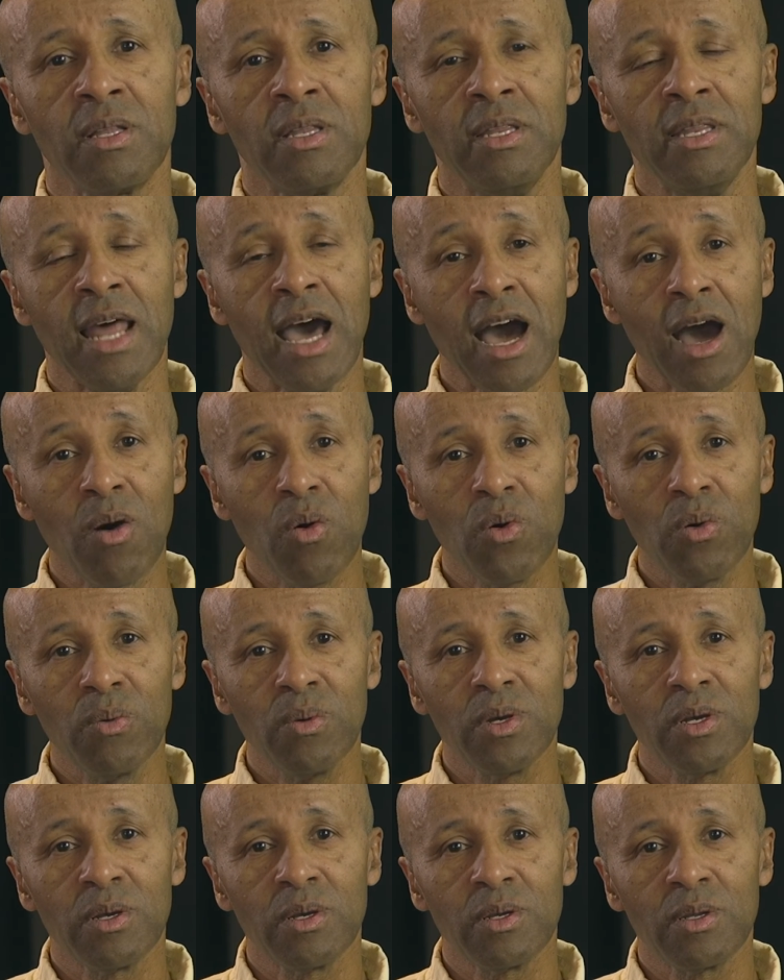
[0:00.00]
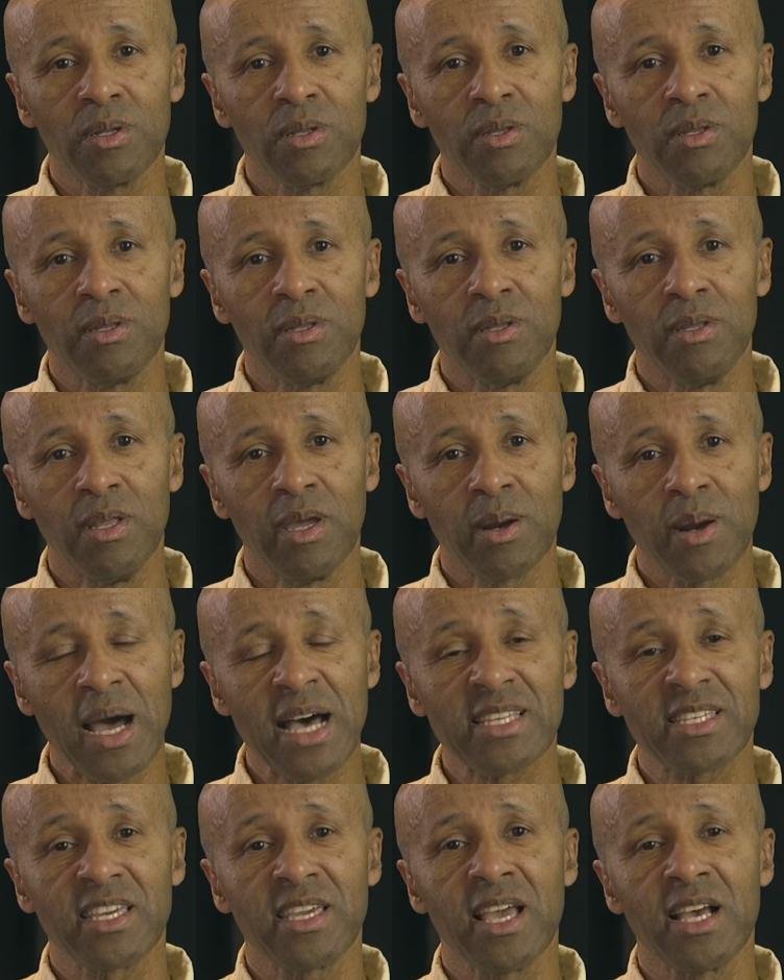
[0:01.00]
Now, they're
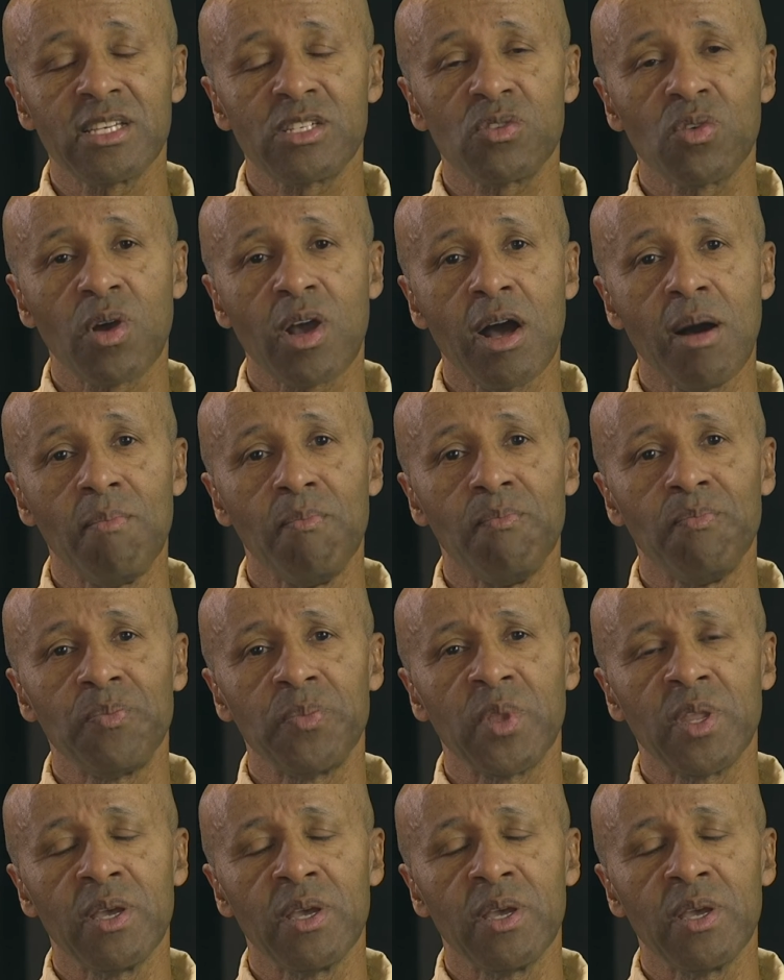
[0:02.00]
asking us to come.